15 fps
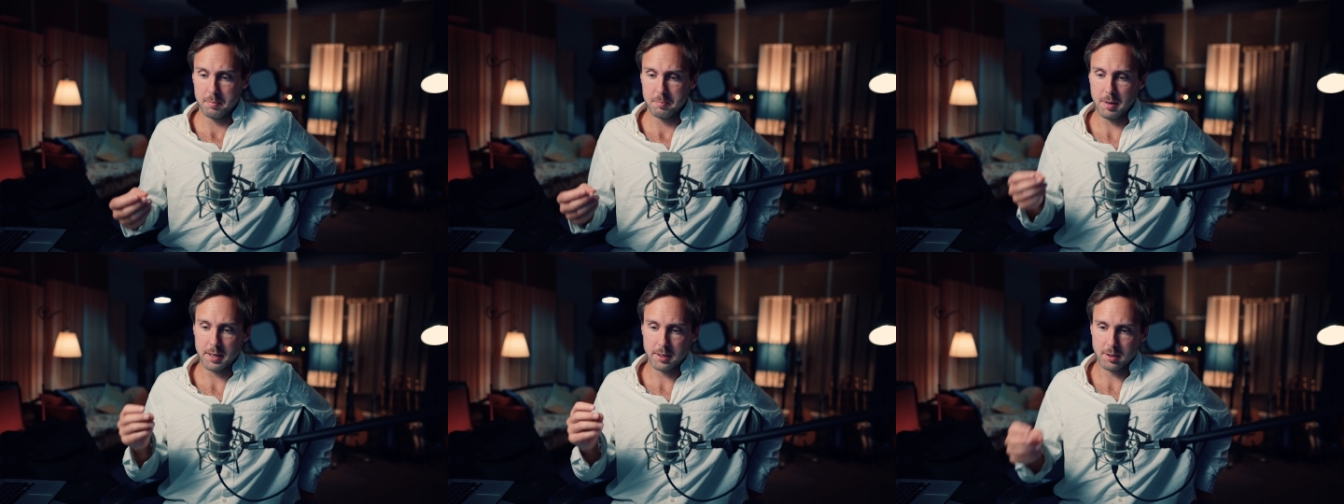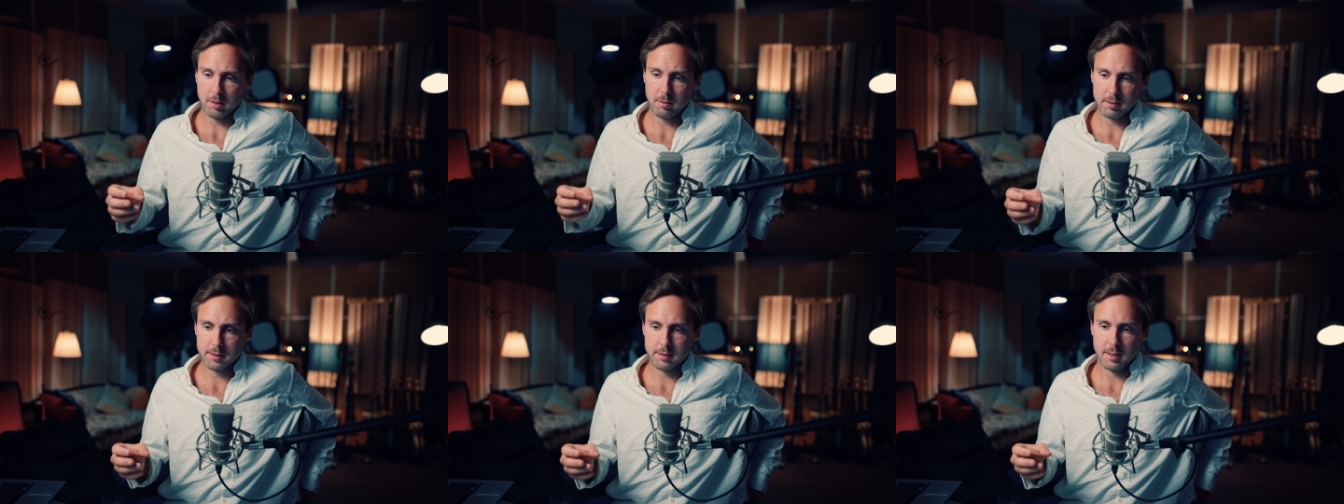my
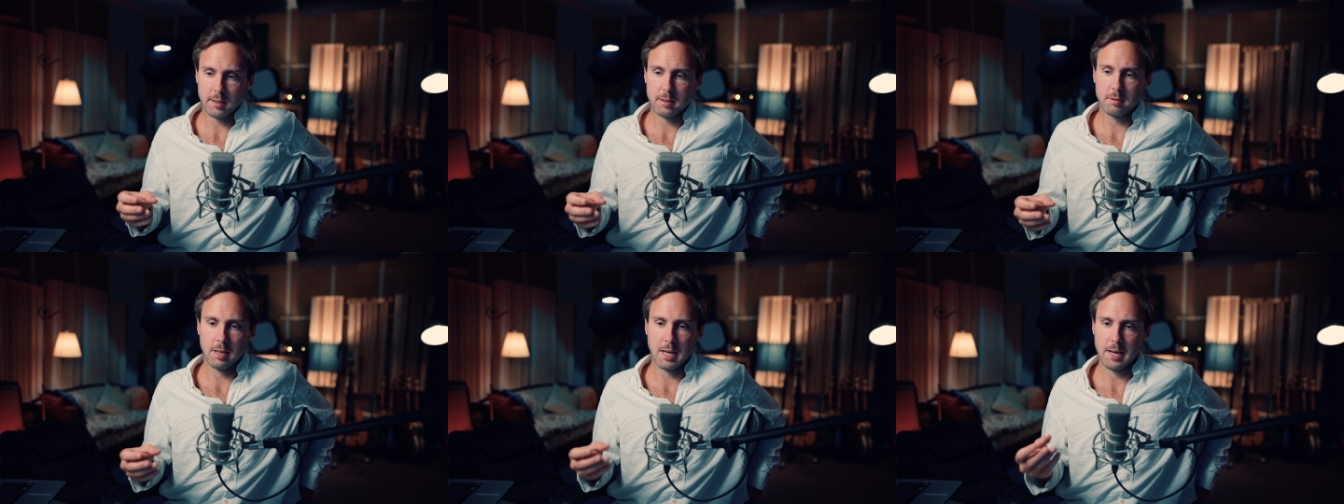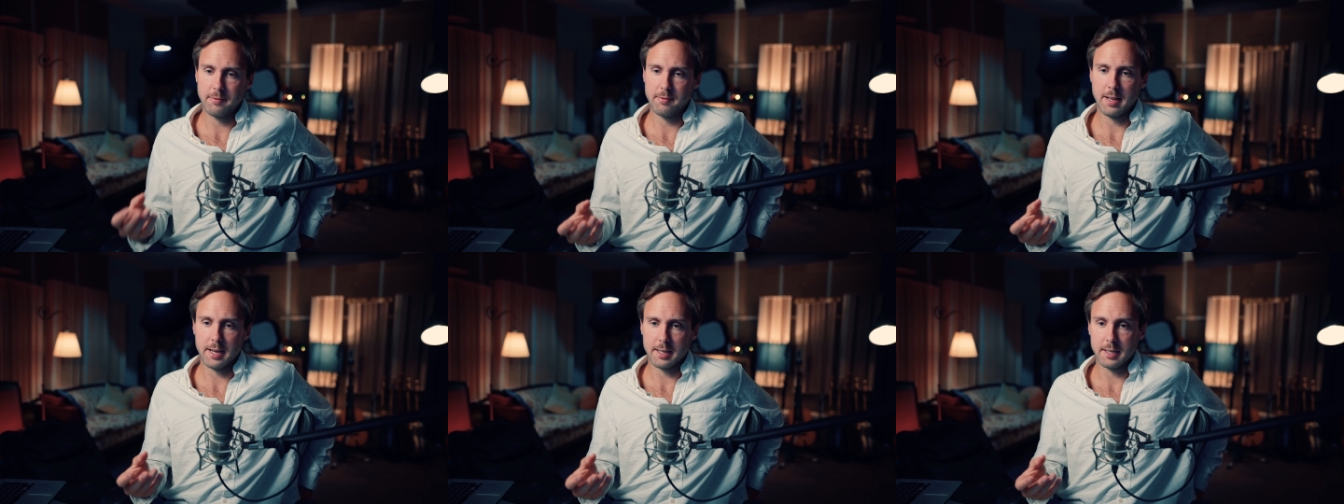goal is not to
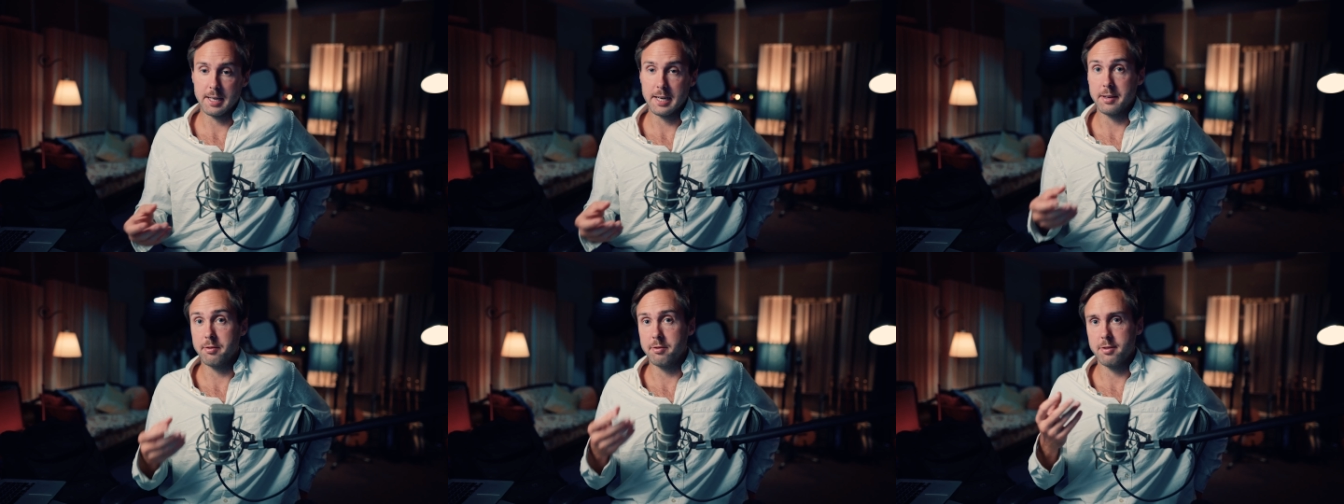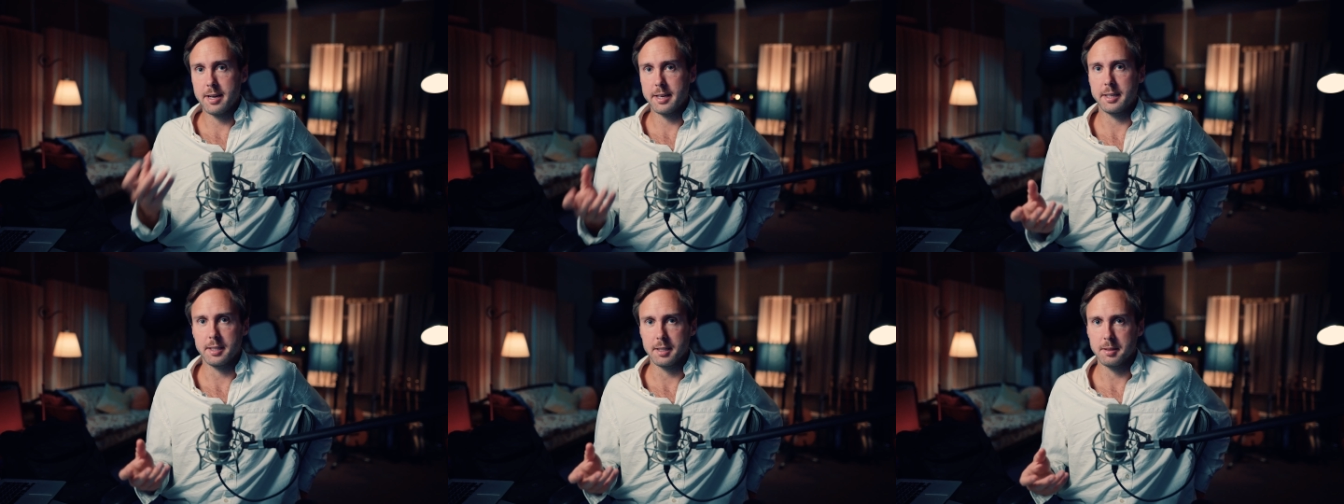have like a
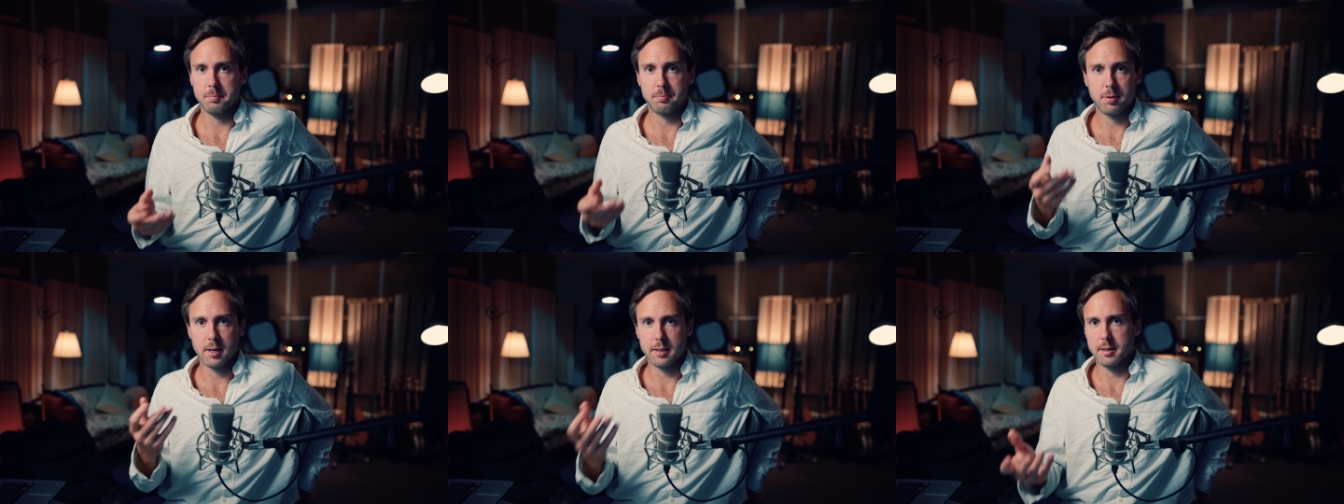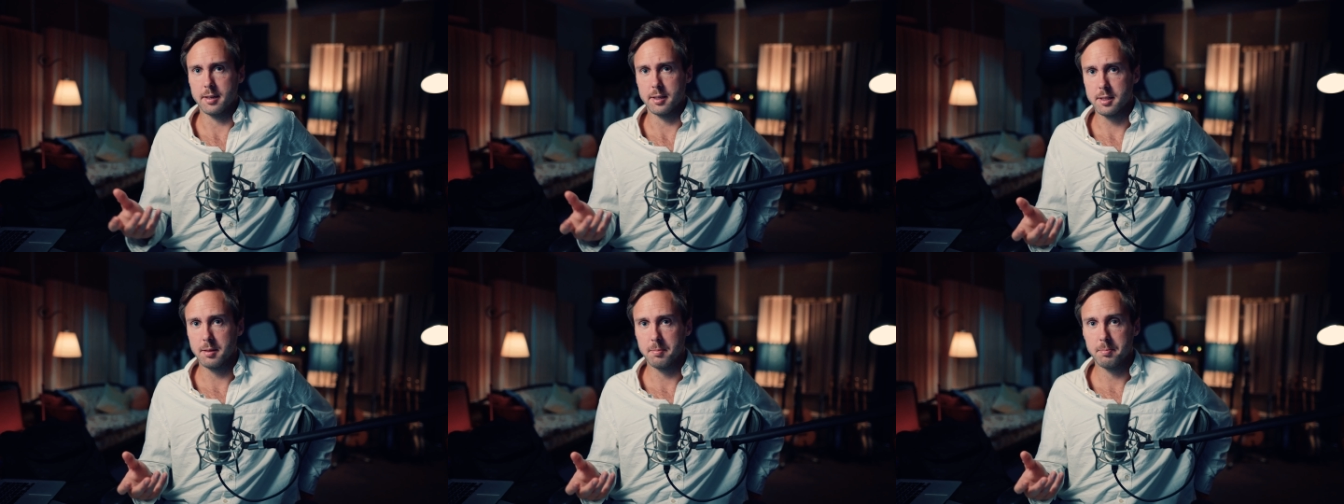ready
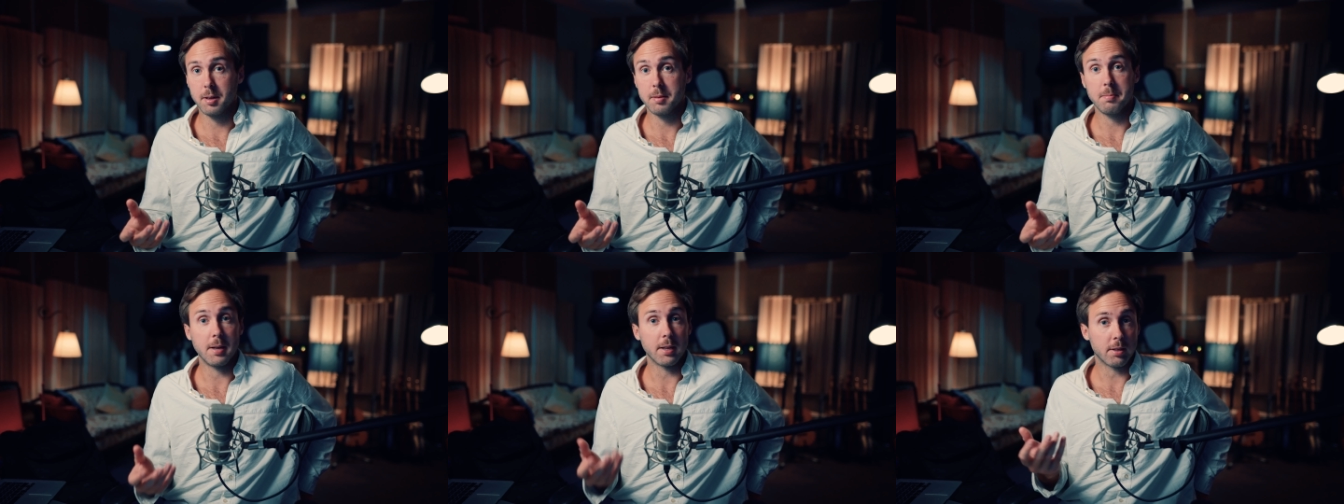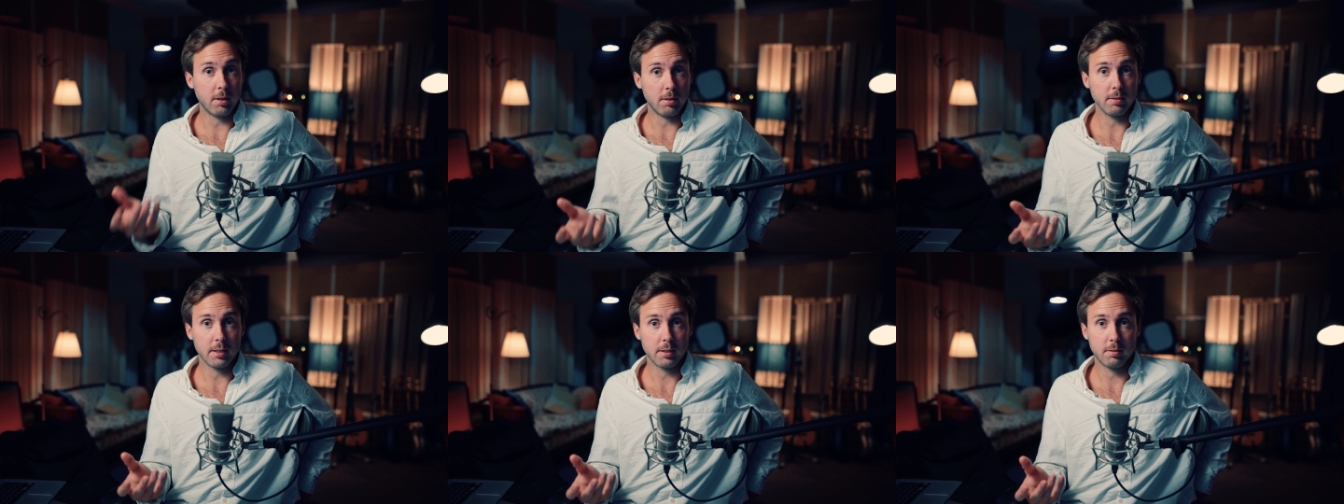product, but my
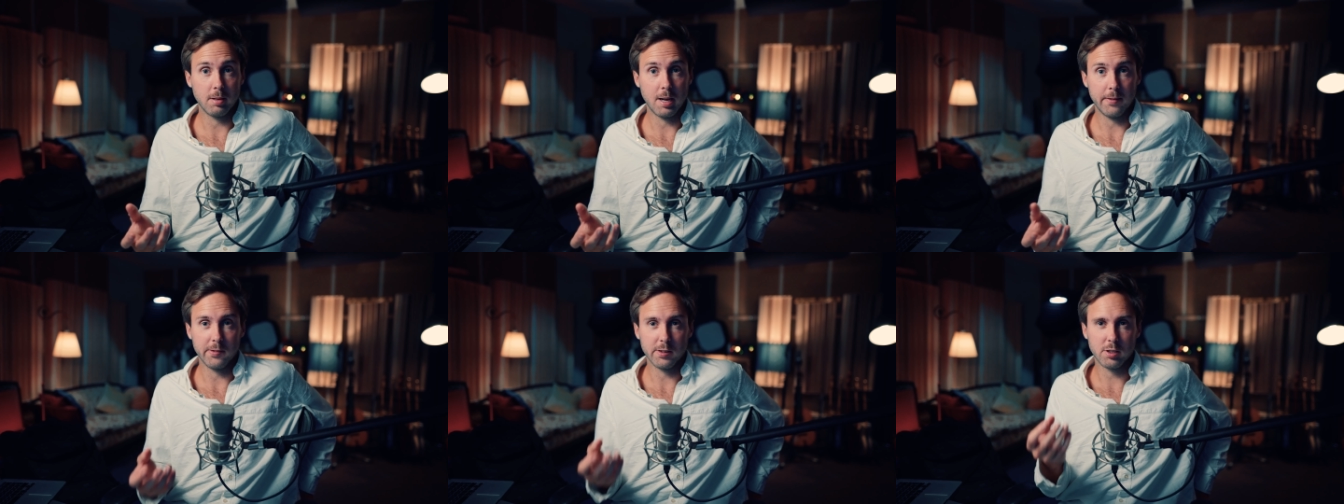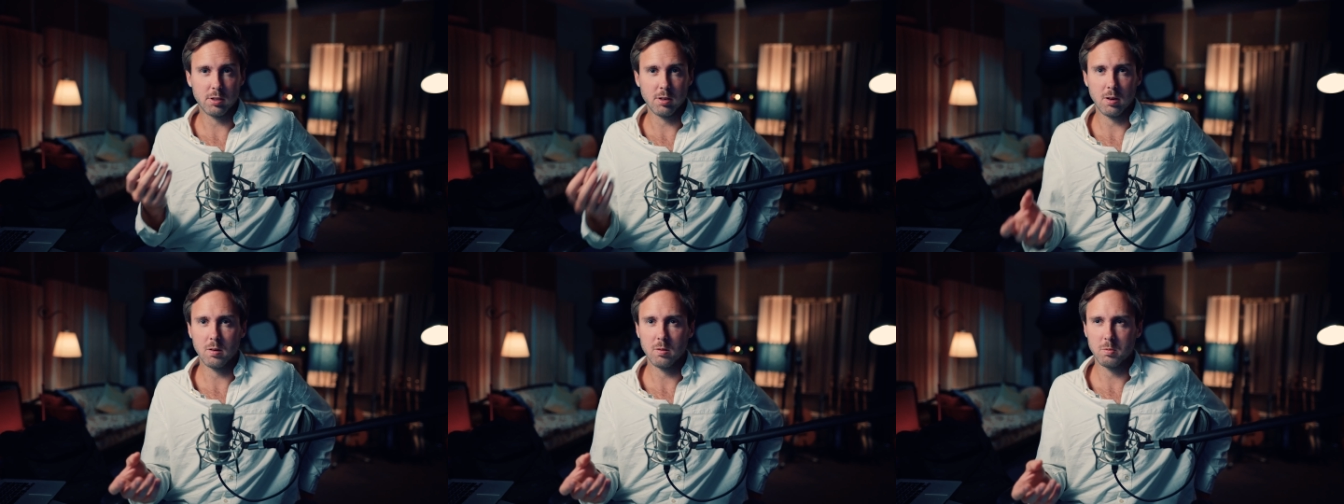goal is to have a
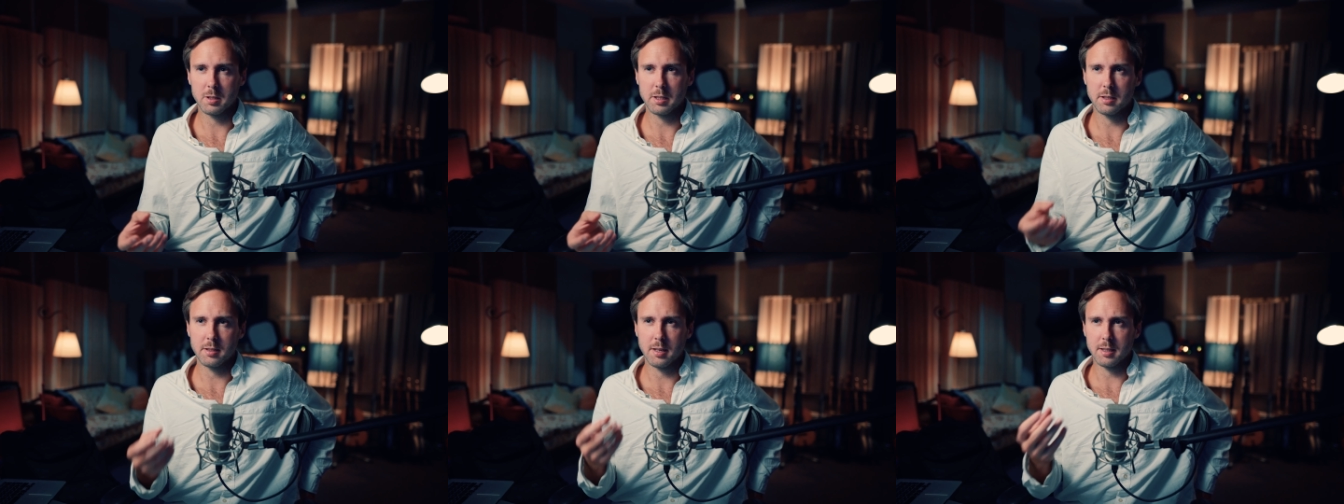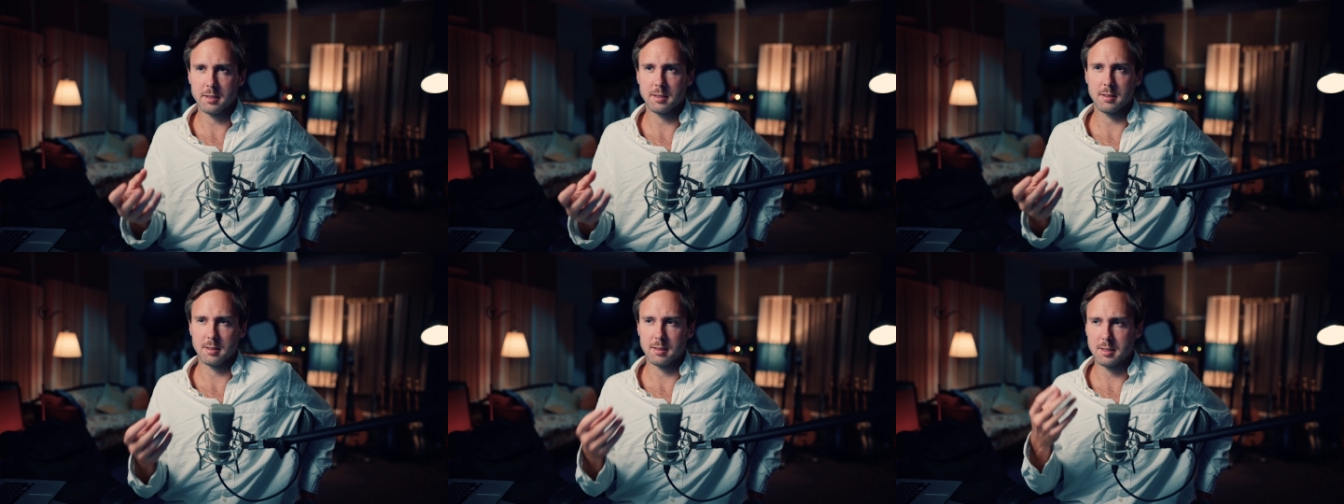song which
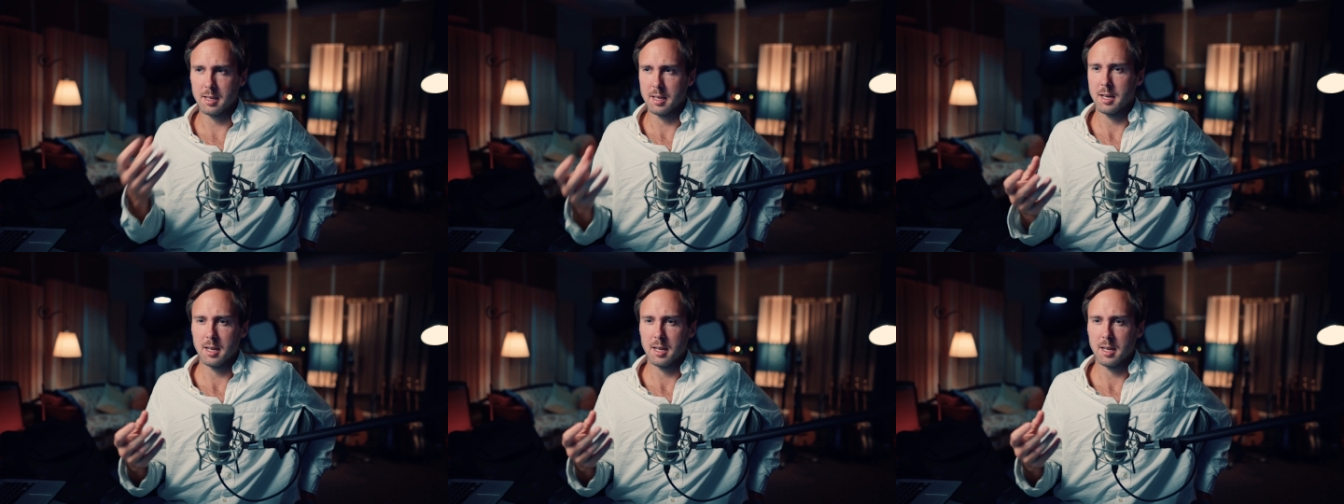doesn't